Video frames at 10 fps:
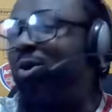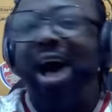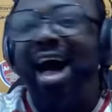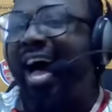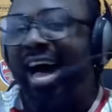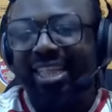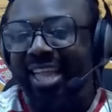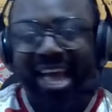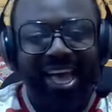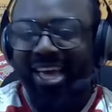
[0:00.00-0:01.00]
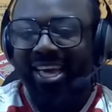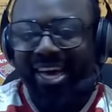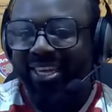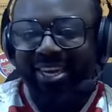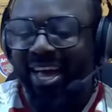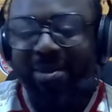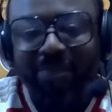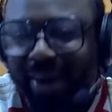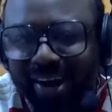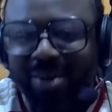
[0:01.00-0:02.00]
hard like at
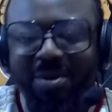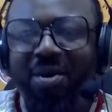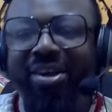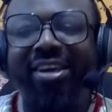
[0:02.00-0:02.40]
the Paragon.